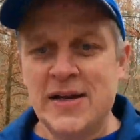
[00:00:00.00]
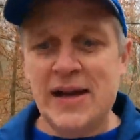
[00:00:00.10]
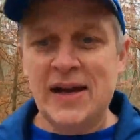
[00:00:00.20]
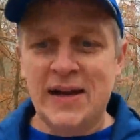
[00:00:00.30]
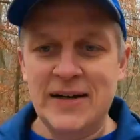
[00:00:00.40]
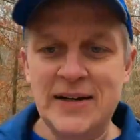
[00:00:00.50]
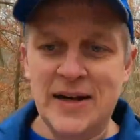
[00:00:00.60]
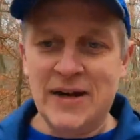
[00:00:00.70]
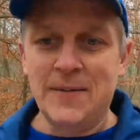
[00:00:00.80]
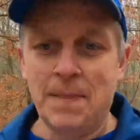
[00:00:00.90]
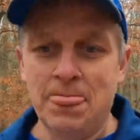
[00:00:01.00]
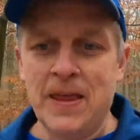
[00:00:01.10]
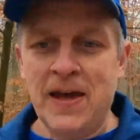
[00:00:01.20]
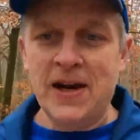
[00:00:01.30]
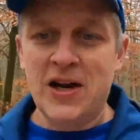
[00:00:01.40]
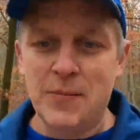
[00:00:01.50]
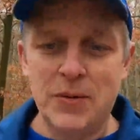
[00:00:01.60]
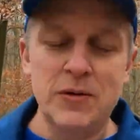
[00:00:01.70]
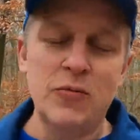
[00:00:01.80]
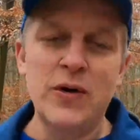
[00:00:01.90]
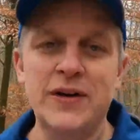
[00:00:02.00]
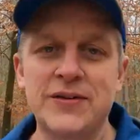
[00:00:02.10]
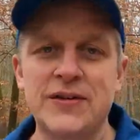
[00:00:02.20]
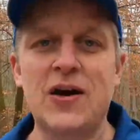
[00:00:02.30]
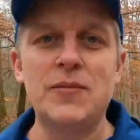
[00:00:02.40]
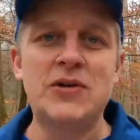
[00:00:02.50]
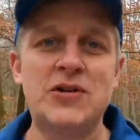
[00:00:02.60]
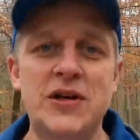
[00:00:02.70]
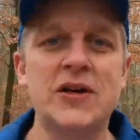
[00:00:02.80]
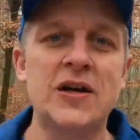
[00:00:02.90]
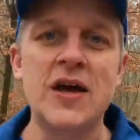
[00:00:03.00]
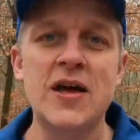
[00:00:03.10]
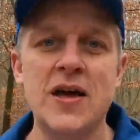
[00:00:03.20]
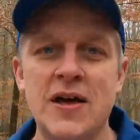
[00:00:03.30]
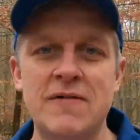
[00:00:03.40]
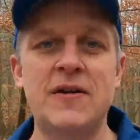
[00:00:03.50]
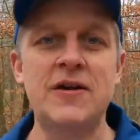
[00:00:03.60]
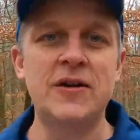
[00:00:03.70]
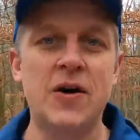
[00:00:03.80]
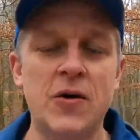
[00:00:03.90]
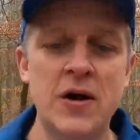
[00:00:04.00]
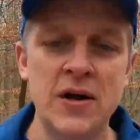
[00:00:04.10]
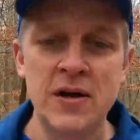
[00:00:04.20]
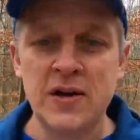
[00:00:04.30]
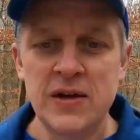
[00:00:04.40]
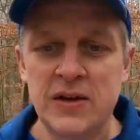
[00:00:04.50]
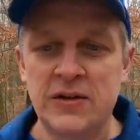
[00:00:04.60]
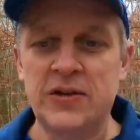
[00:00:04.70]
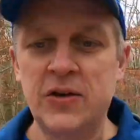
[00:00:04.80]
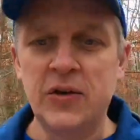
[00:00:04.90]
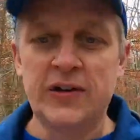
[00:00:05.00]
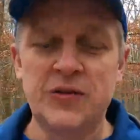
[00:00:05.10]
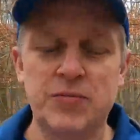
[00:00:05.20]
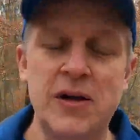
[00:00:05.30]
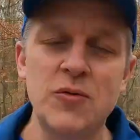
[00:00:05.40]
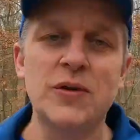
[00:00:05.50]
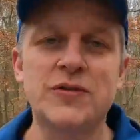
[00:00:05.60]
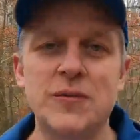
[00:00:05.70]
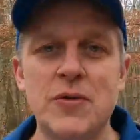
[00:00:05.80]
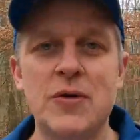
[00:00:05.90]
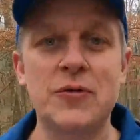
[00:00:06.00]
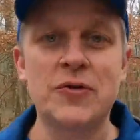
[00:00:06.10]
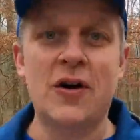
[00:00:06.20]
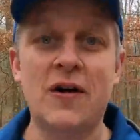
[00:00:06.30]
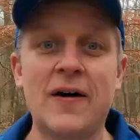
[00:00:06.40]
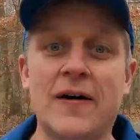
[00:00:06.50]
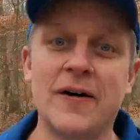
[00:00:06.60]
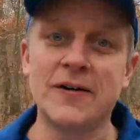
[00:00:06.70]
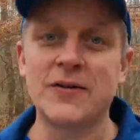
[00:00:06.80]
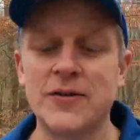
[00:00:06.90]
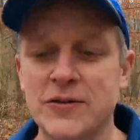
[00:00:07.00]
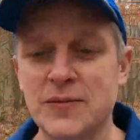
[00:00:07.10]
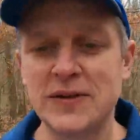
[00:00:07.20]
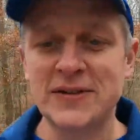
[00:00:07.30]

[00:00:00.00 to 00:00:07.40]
And in a couple of weeks, I'll be sharing a video to explain what some of those are. So there's some